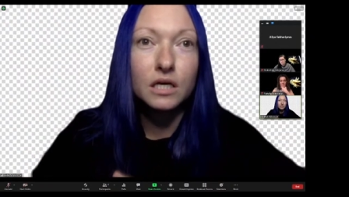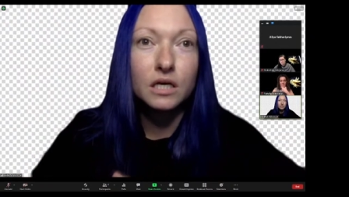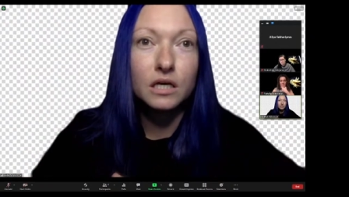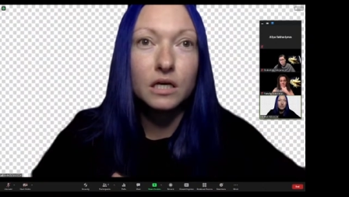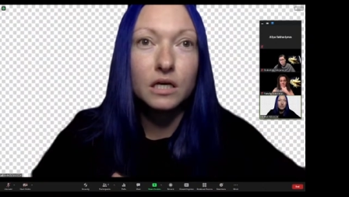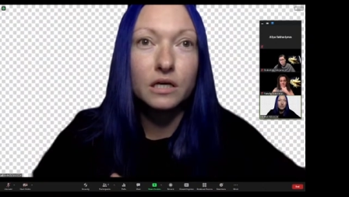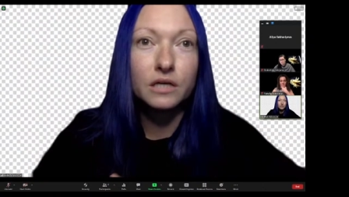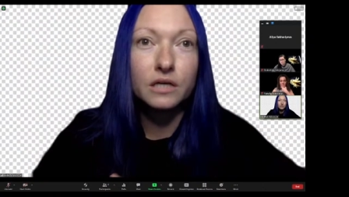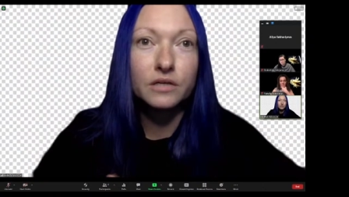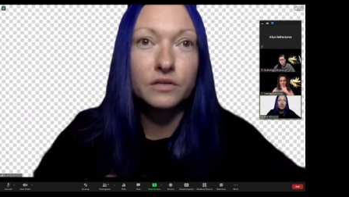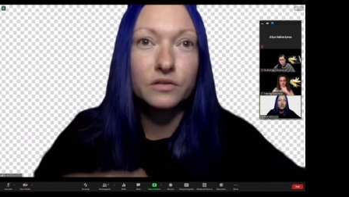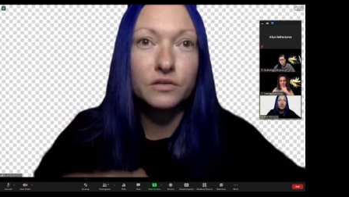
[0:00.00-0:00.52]

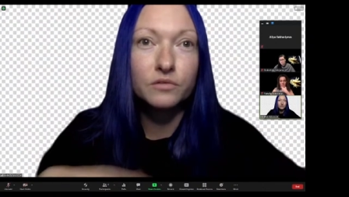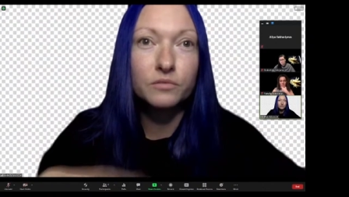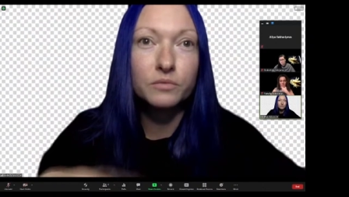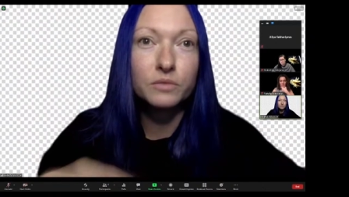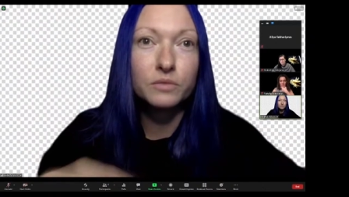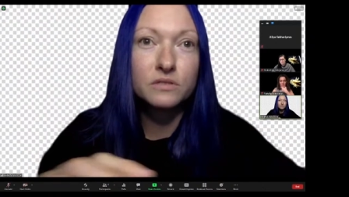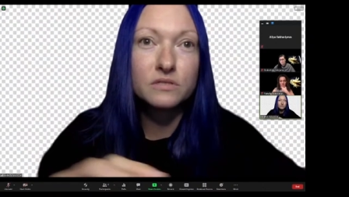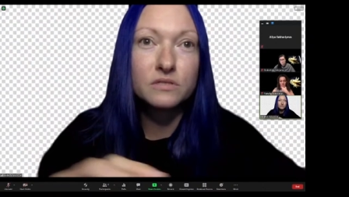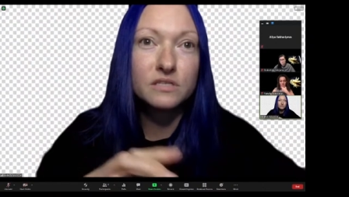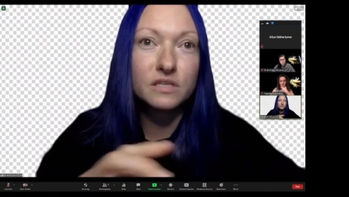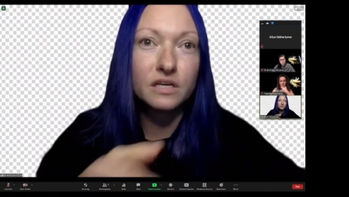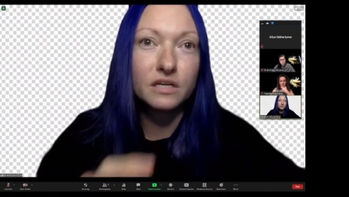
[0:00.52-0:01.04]

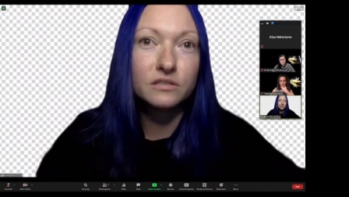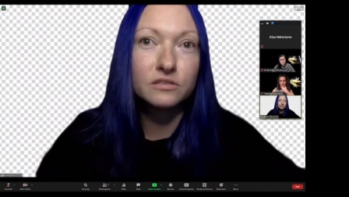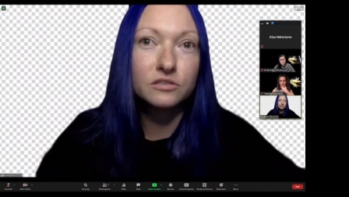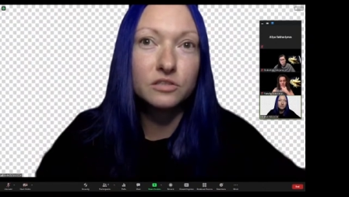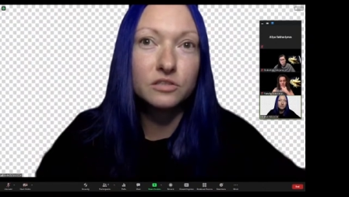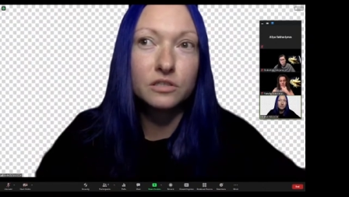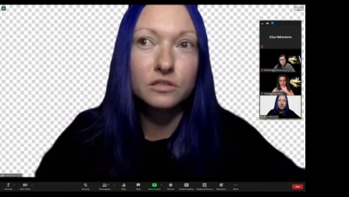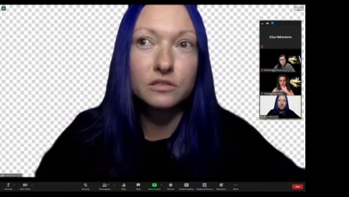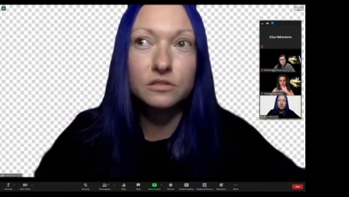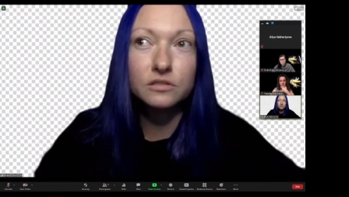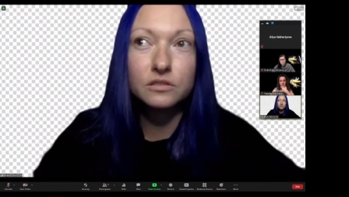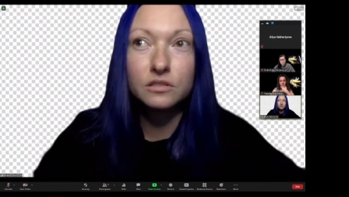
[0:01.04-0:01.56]

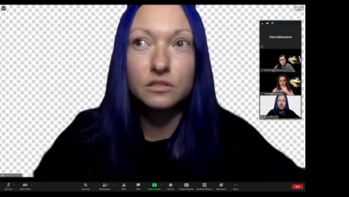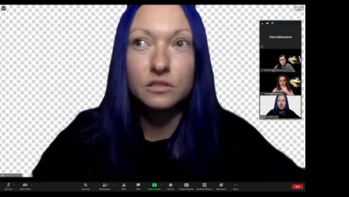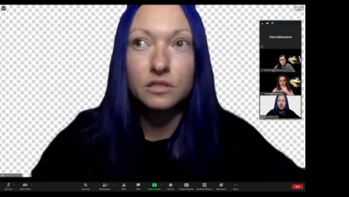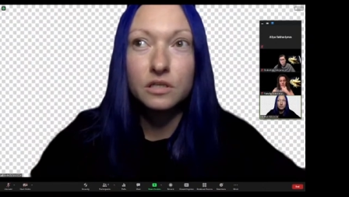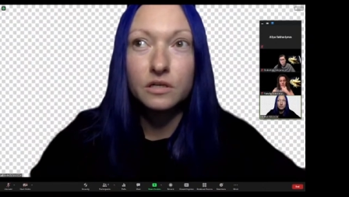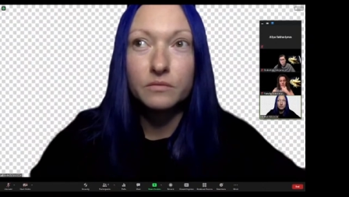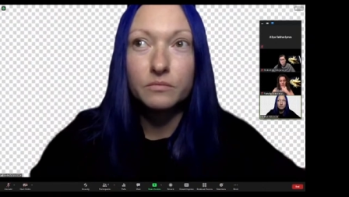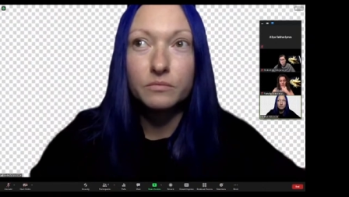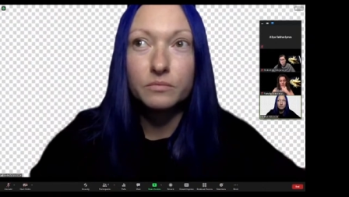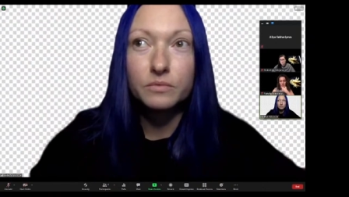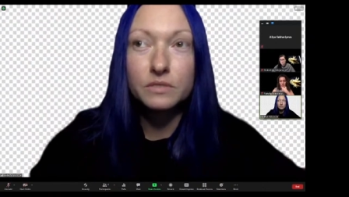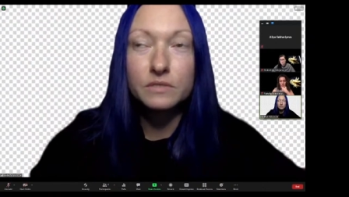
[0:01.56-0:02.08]
human-centered
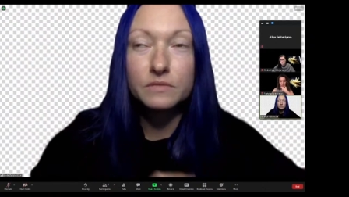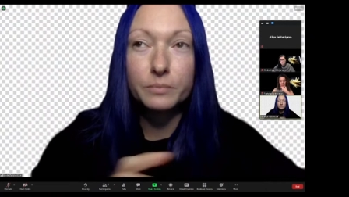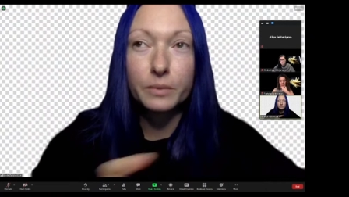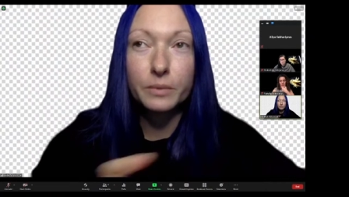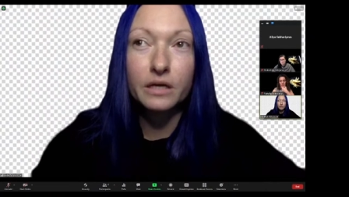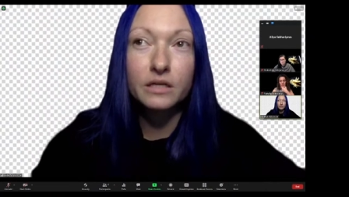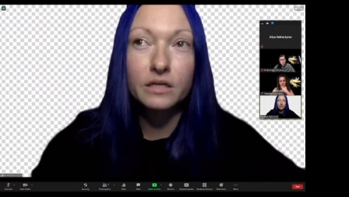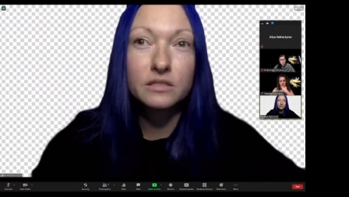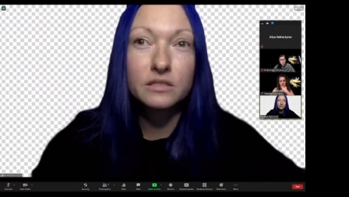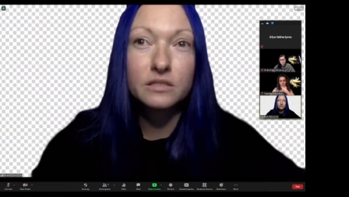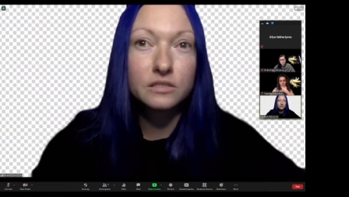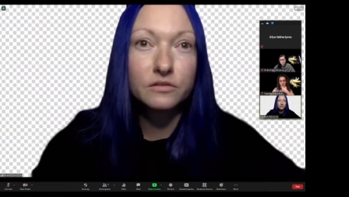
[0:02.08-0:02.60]

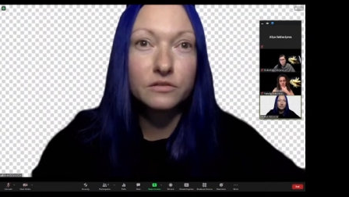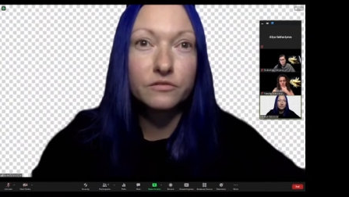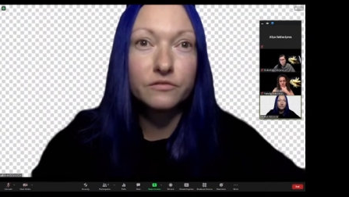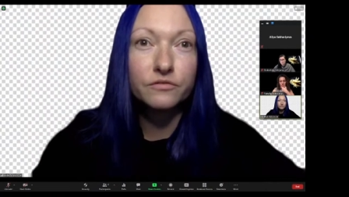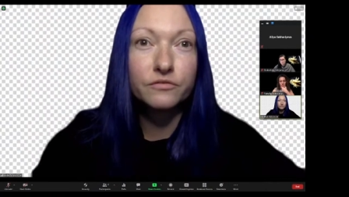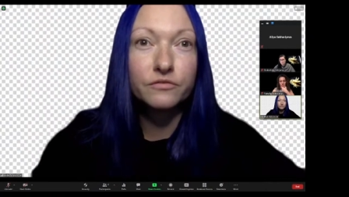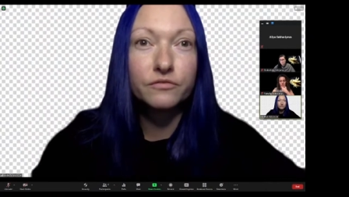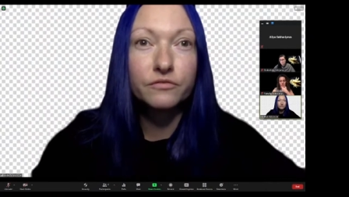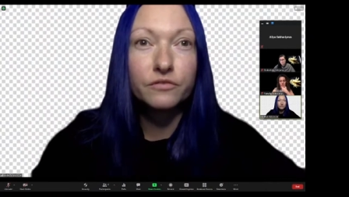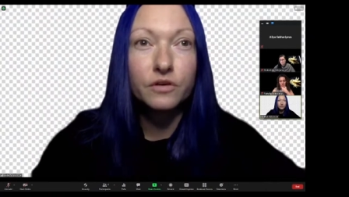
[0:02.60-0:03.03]
perspective,